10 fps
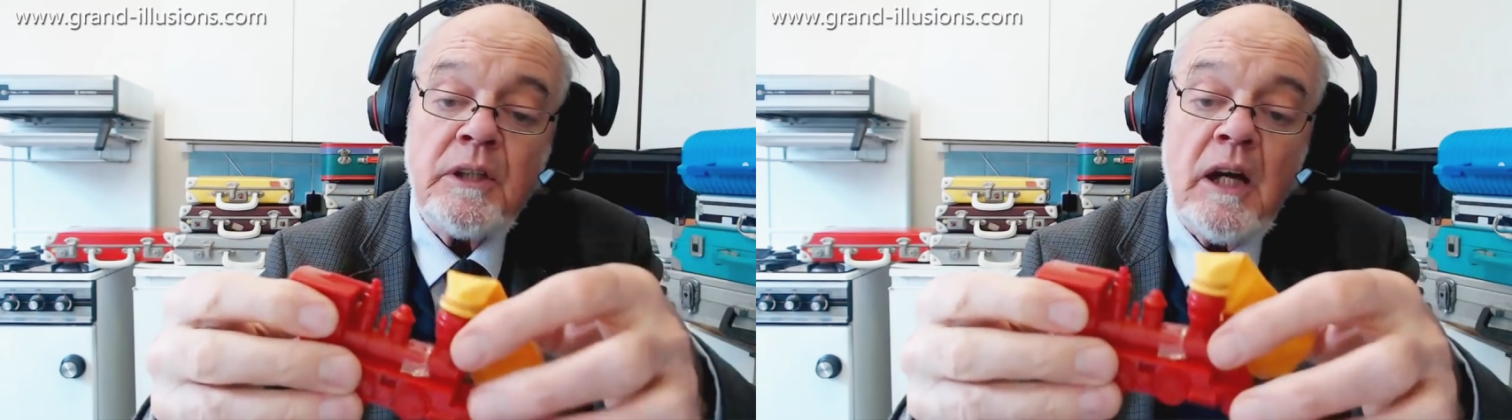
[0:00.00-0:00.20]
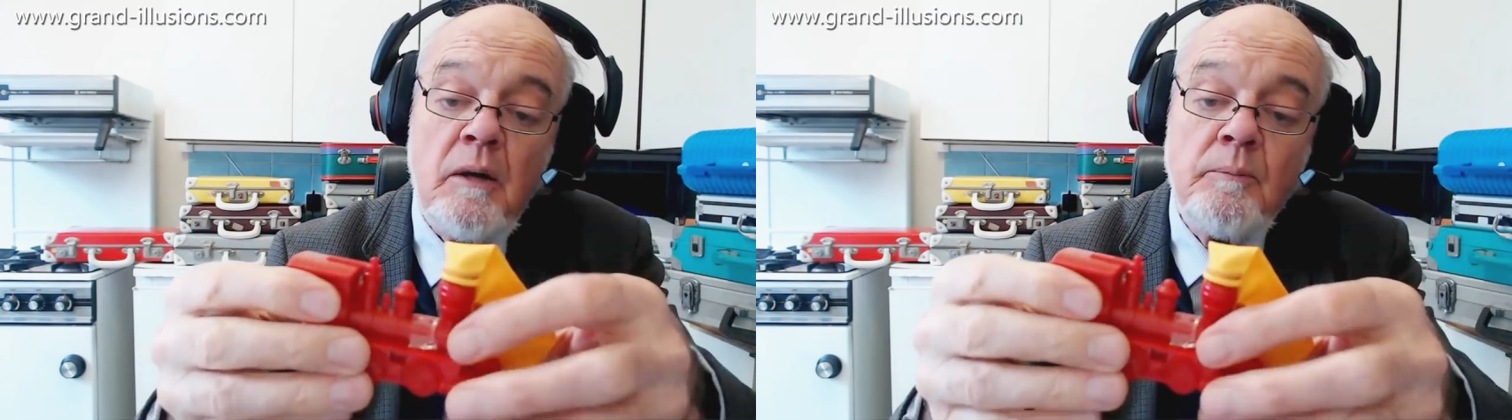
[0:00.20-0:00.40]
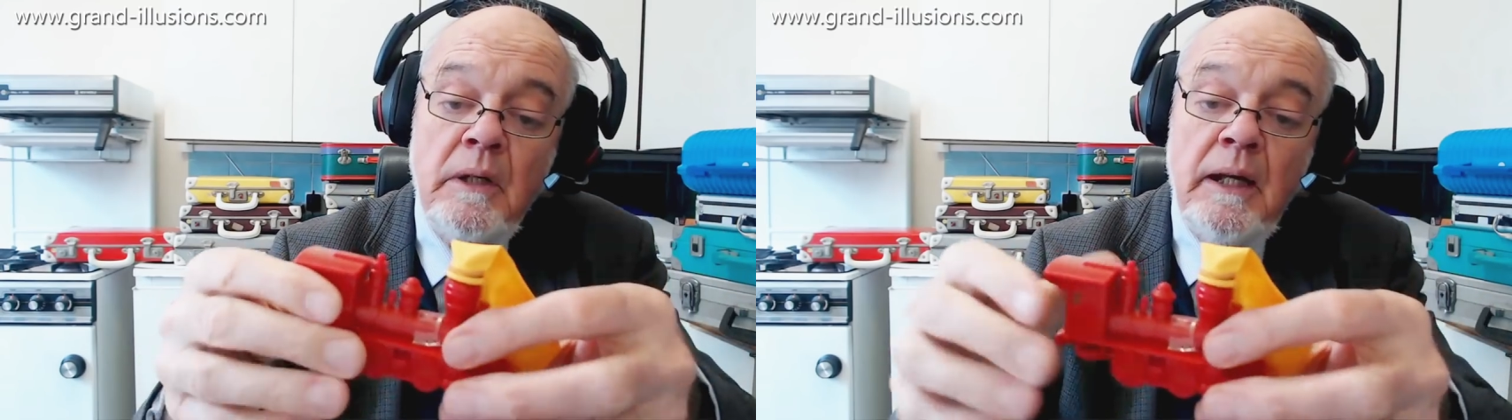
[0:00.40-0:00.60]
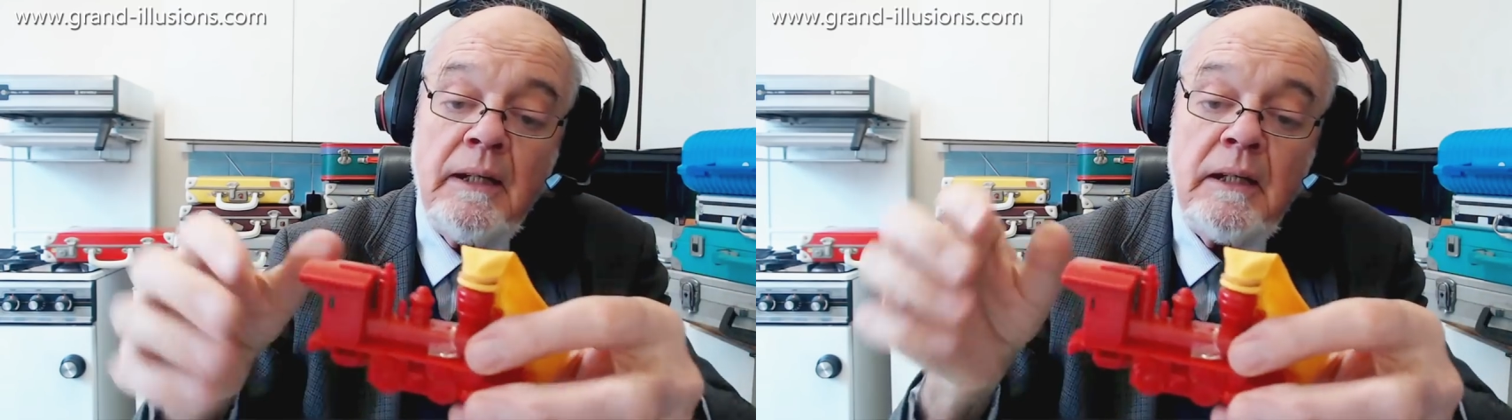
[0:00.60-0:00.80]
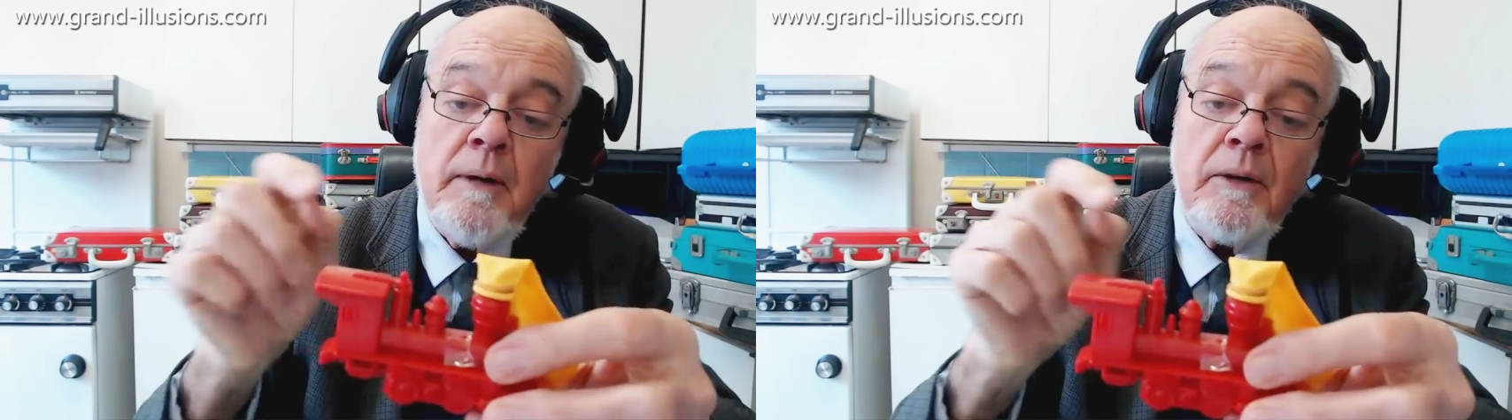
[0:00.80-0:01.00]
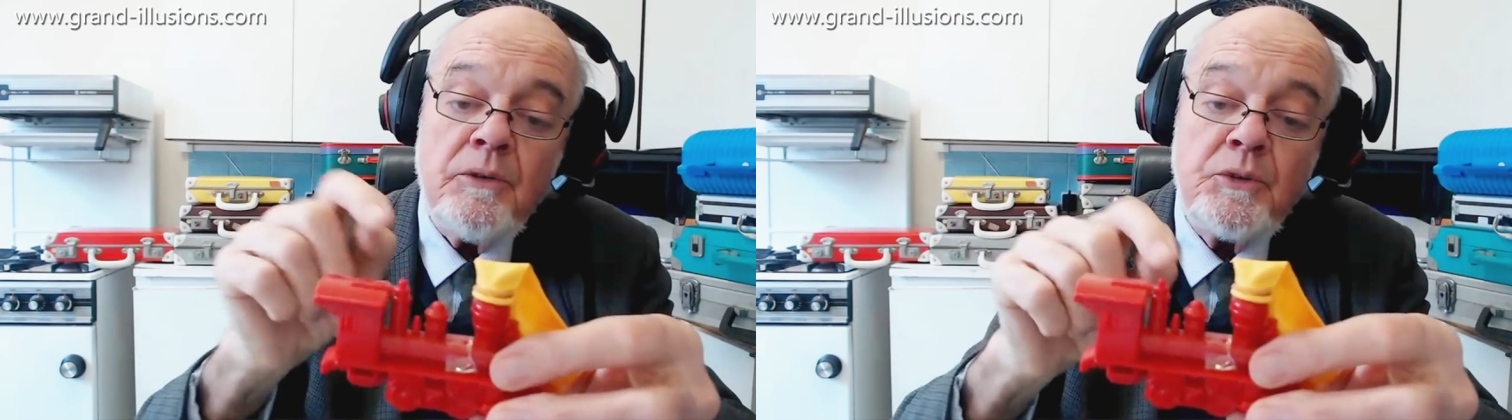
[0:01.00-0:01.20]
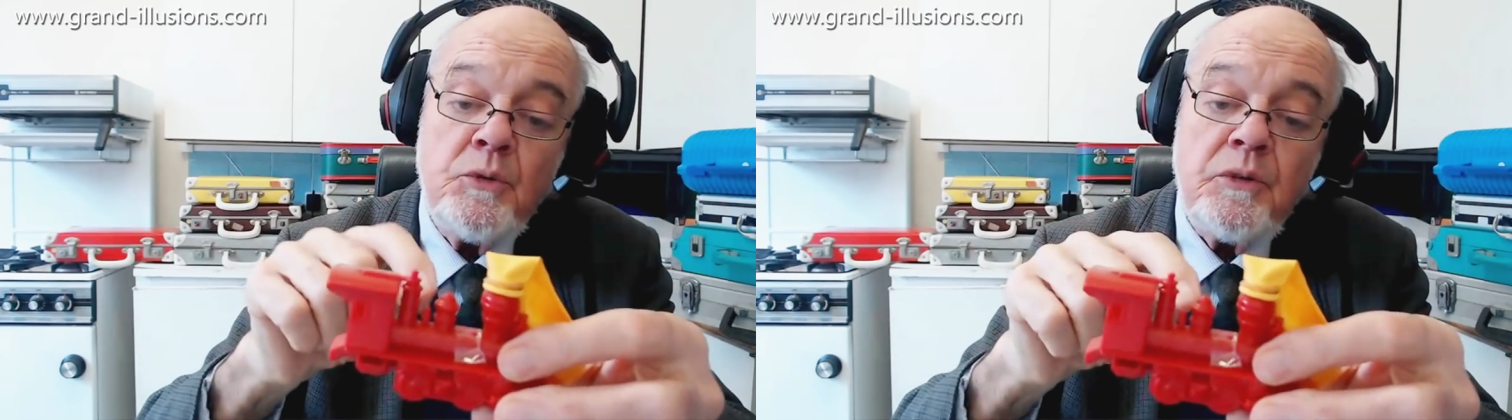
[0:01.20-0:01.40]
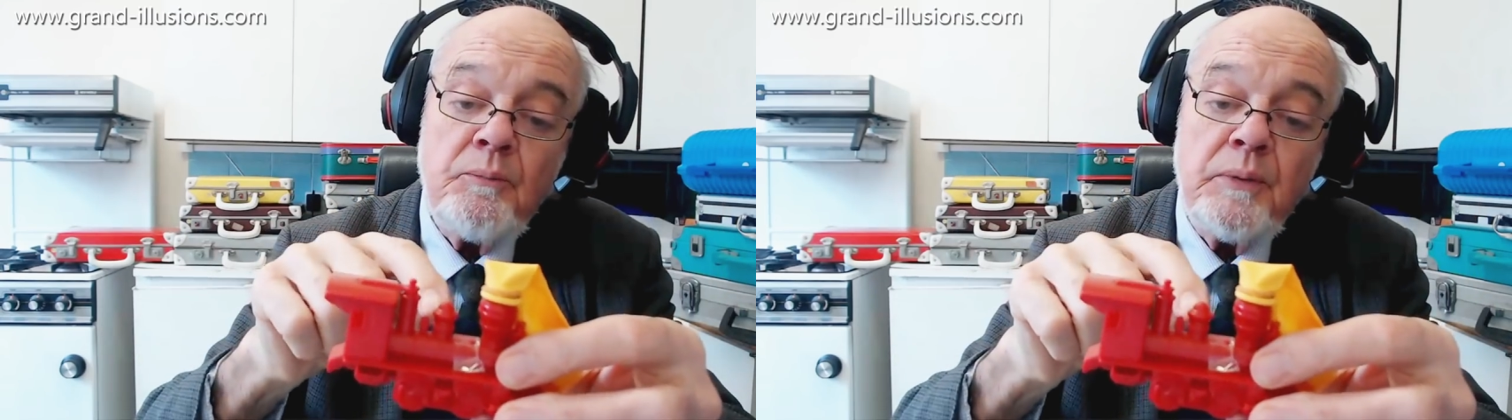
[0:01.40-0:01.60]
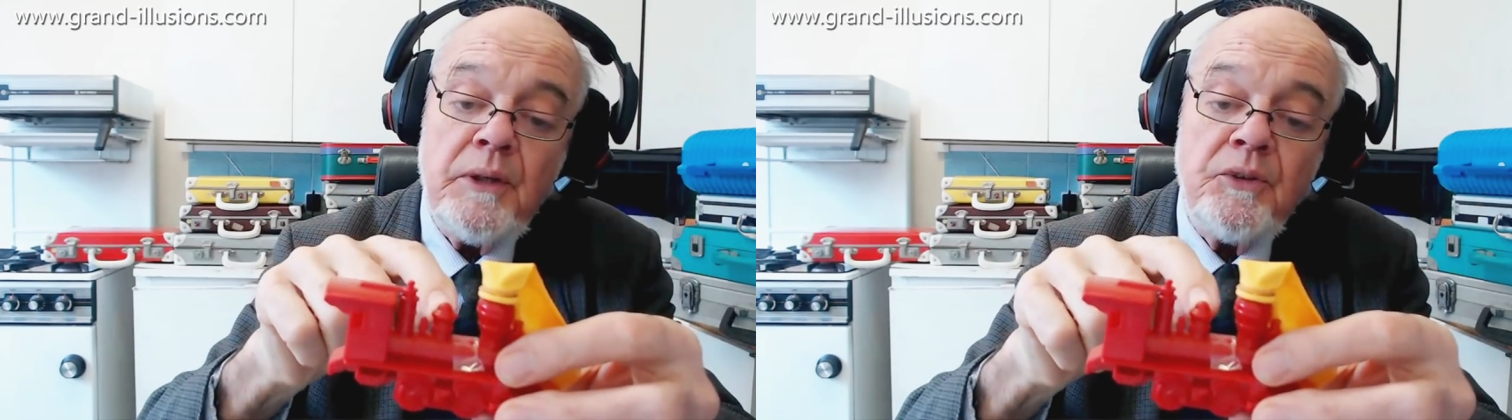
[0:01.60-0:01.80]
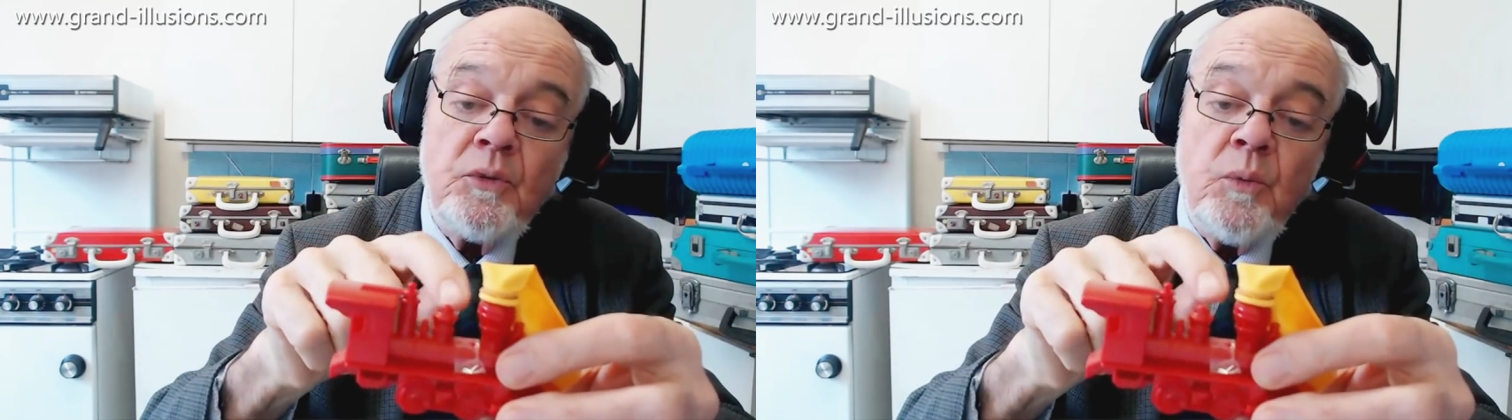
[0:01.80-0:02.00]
come and come out in two different places.